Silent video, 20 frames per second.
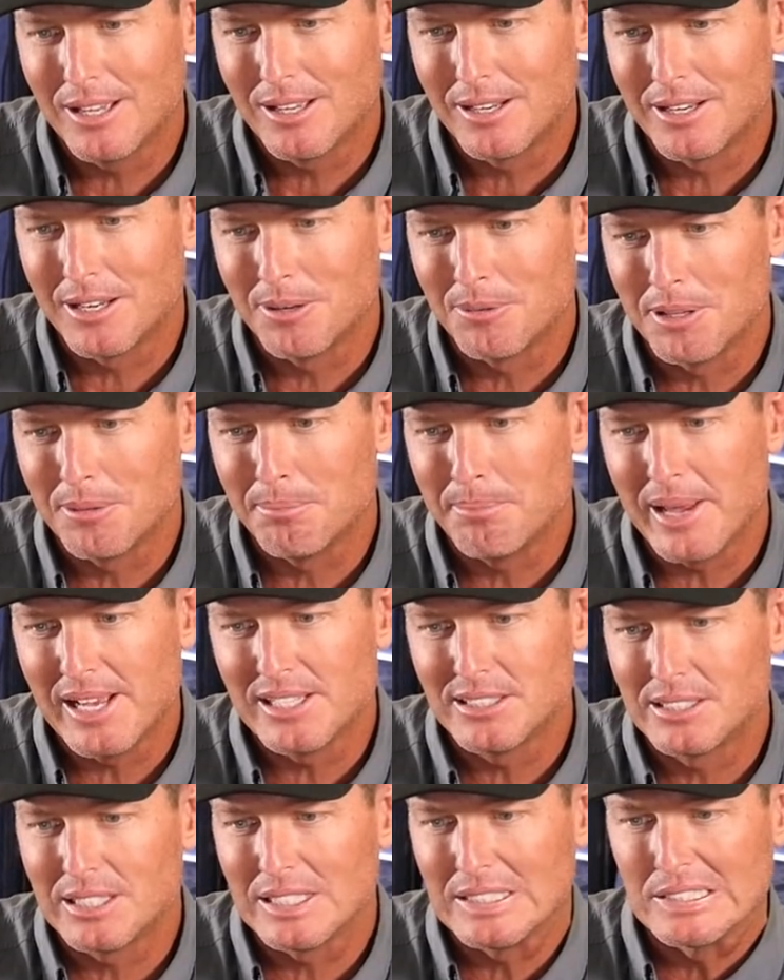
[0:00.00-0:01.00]
I don't know whether
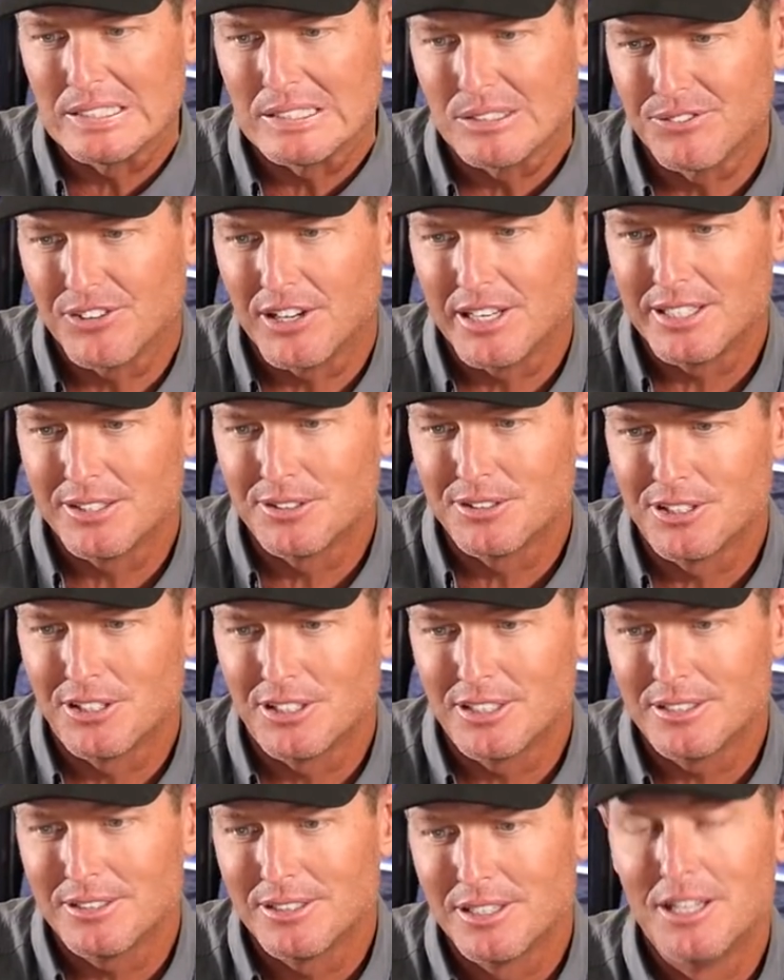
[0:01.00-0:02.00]
Baz thinks it's funny or
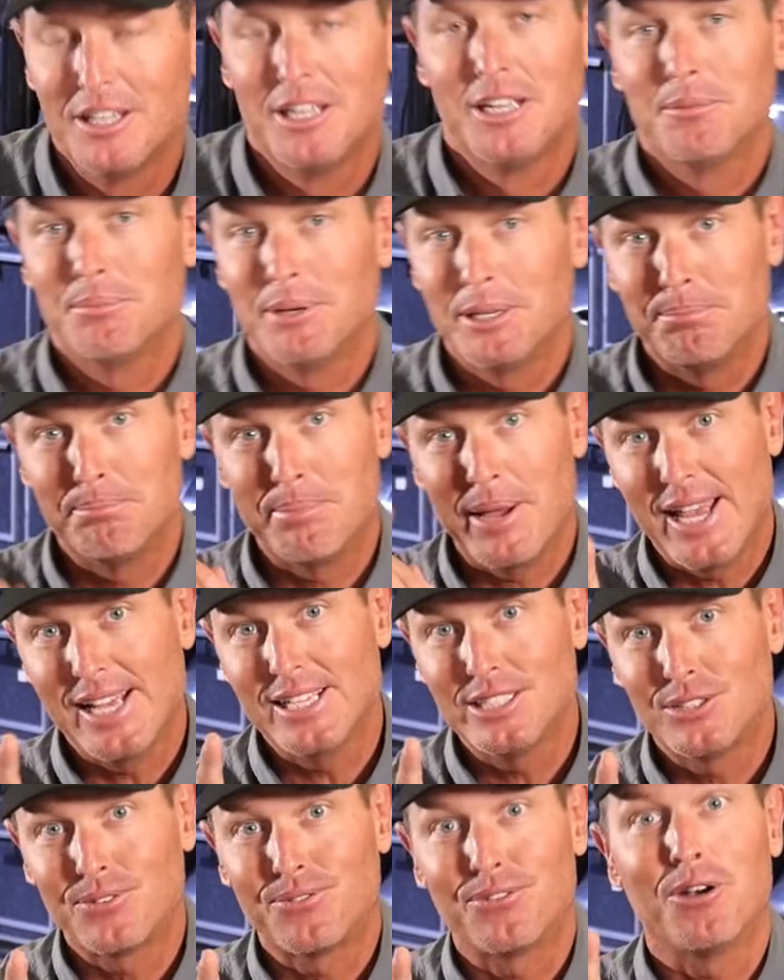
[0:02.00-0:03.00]
not, but
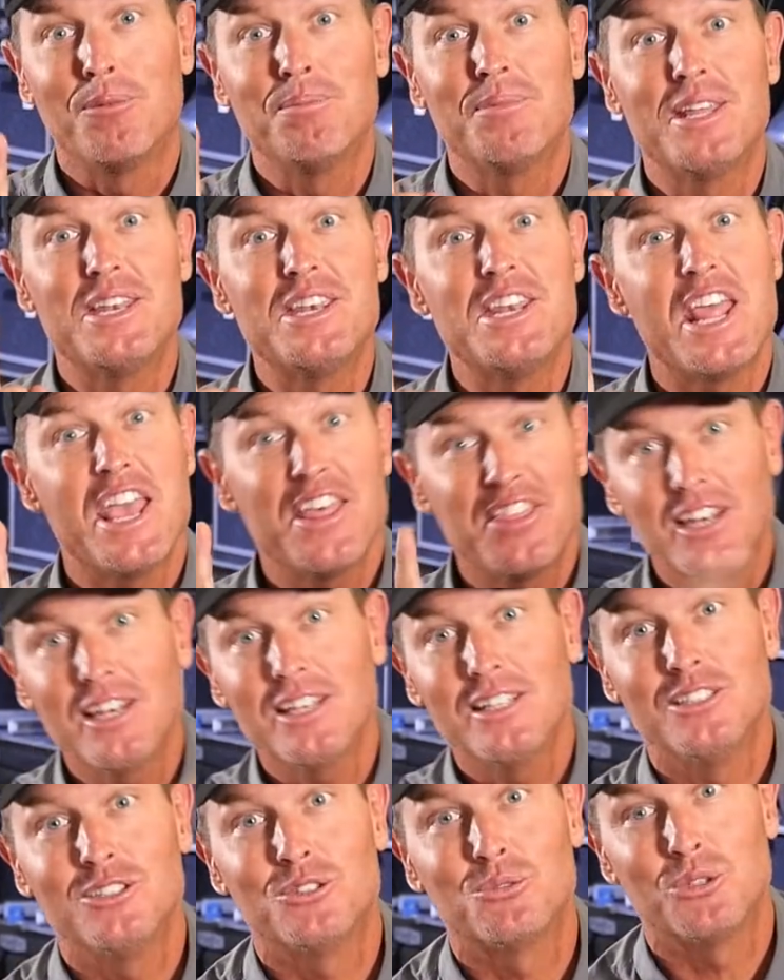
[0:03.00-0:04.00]
Baz from the
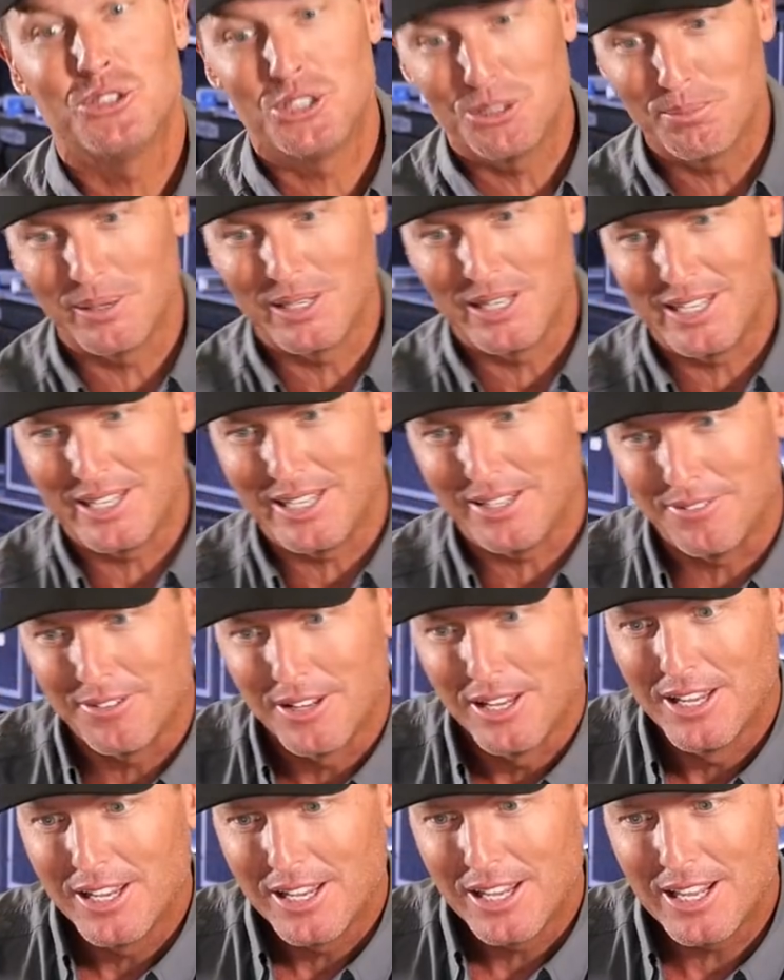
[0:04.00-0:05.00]
Netherlands, would you believe?
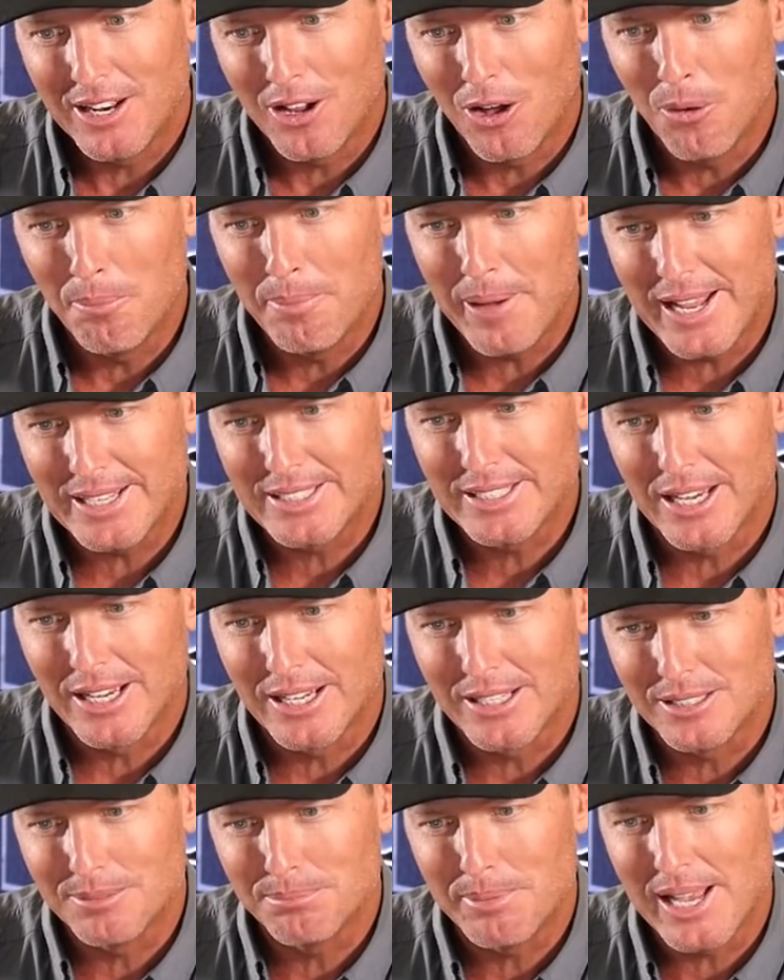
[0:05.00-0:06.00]
And old
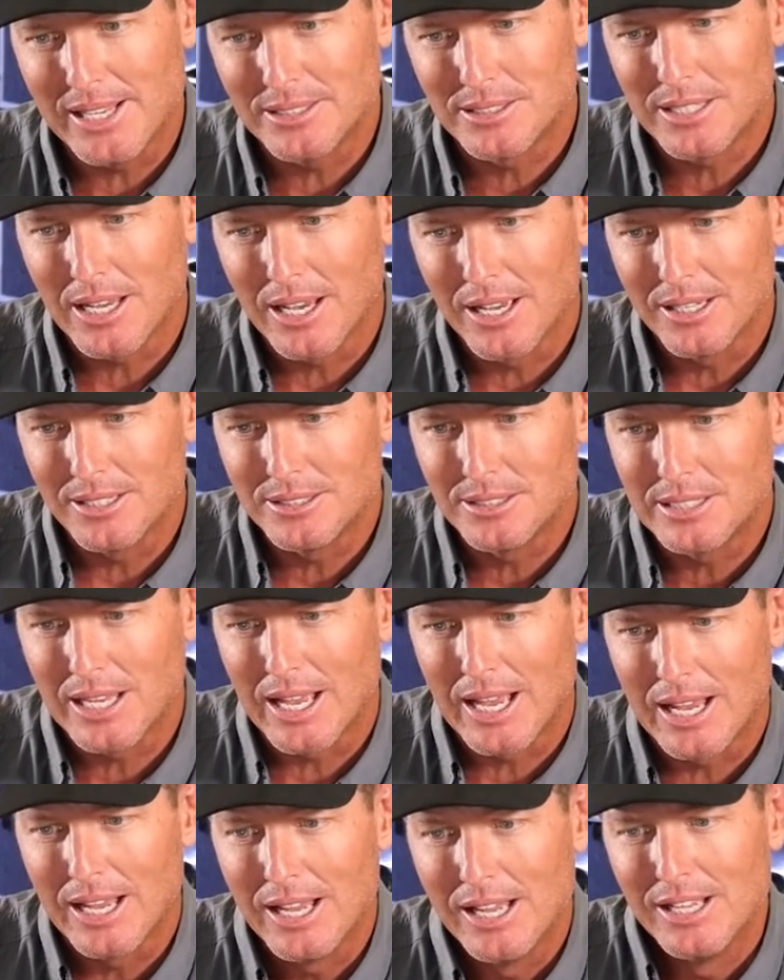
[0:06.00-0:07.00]
Baz goes,
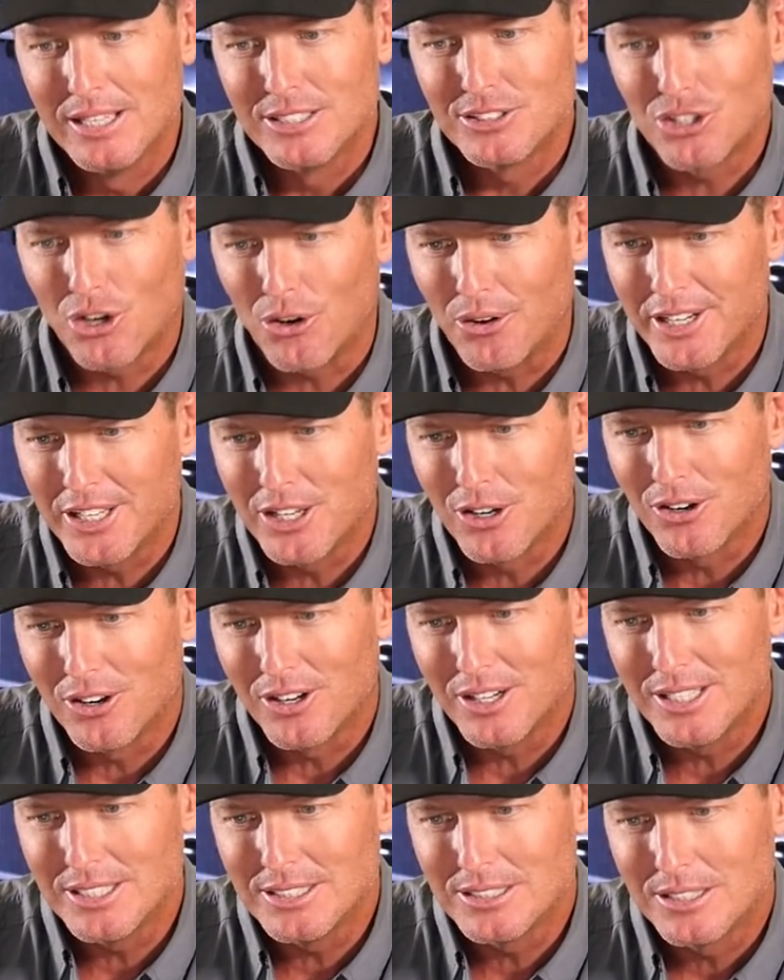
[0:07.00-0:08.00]
sorry
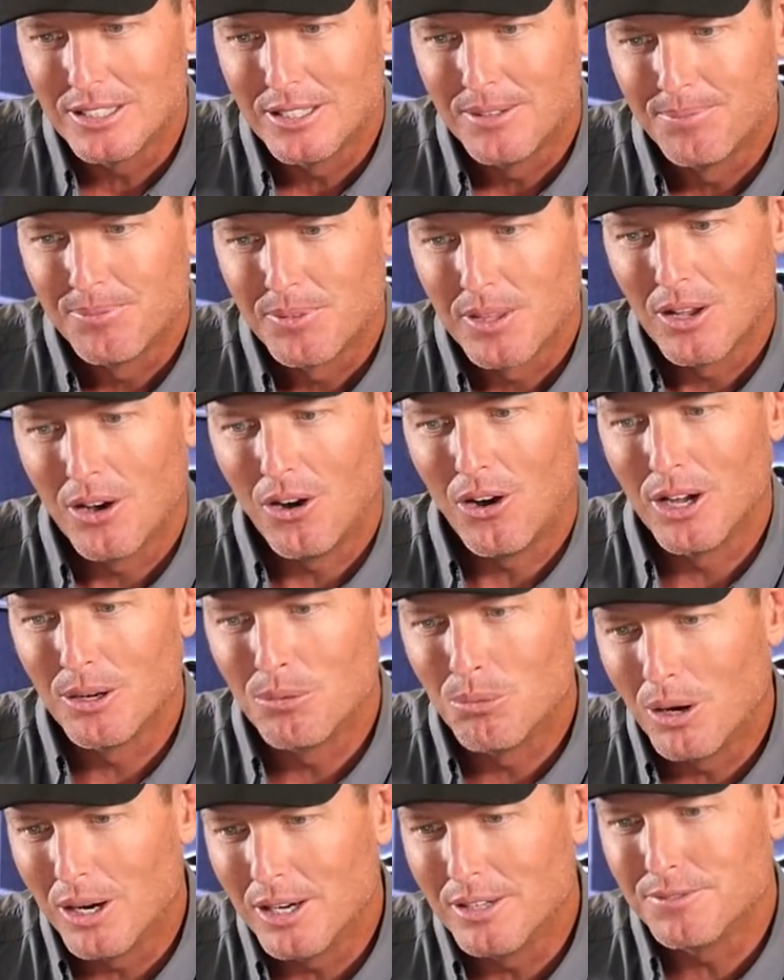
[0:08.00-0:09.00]
guys, I
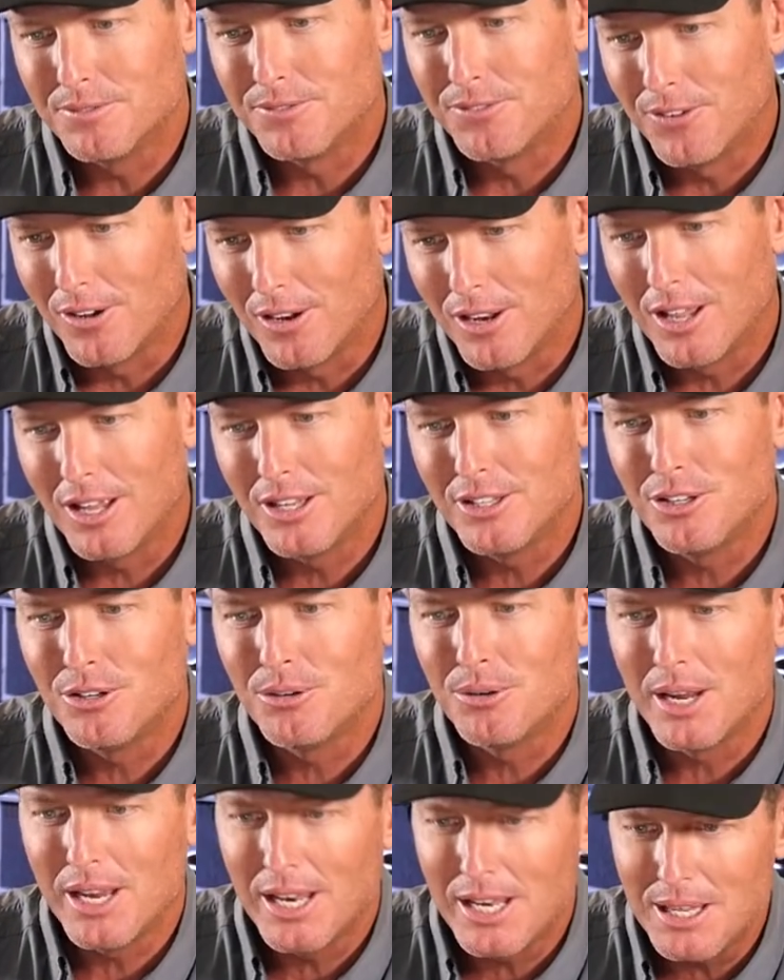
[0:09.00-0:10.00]
won't follow
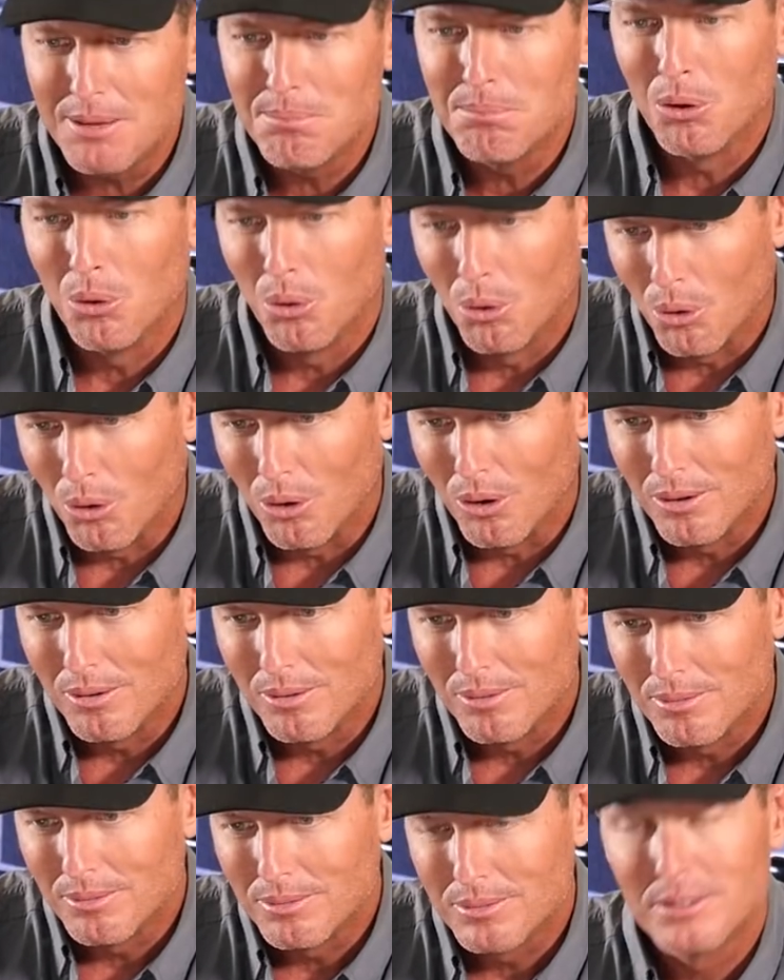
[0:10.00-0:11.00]
you anymore.
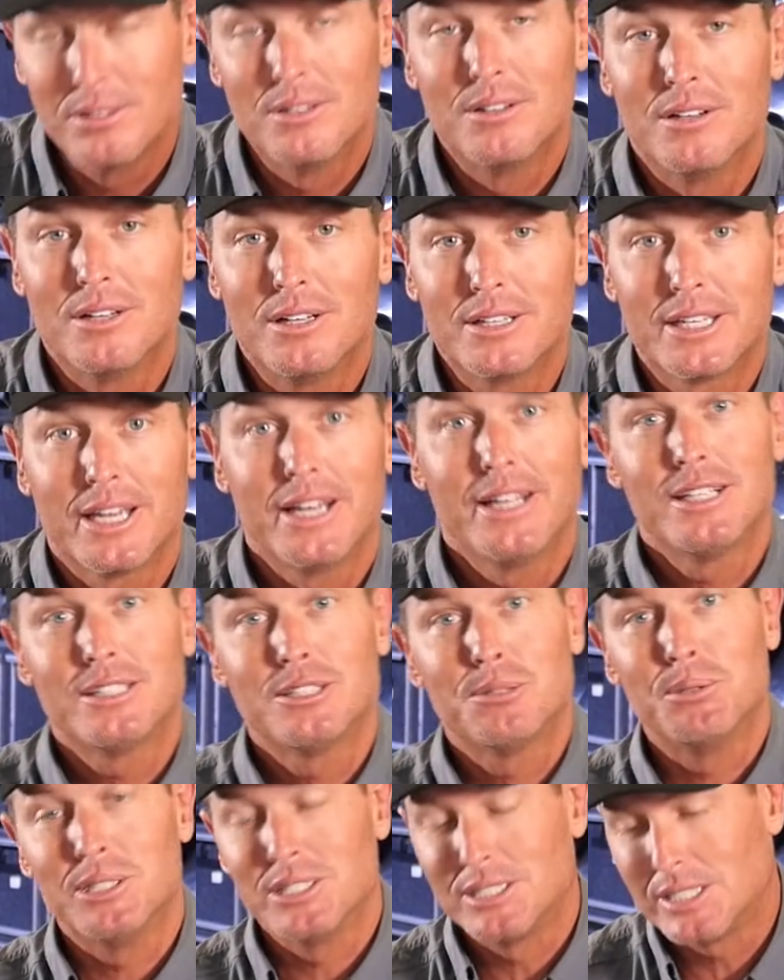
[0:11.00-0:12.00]
Oh, okay,
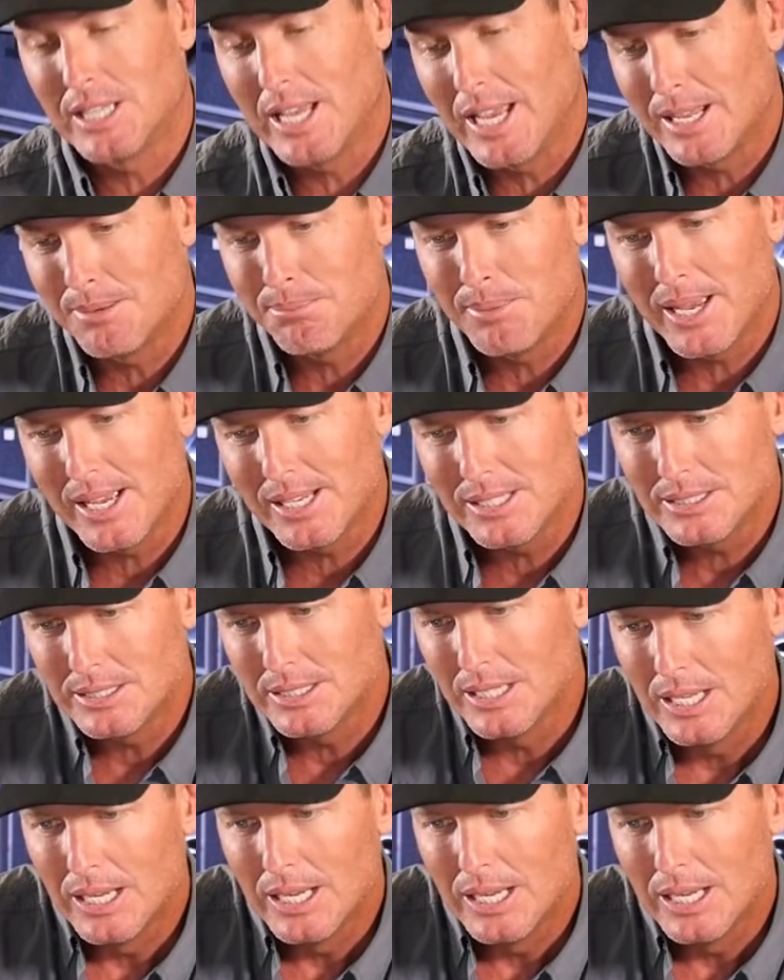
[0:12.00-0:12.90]
that's a bit sad, Baz.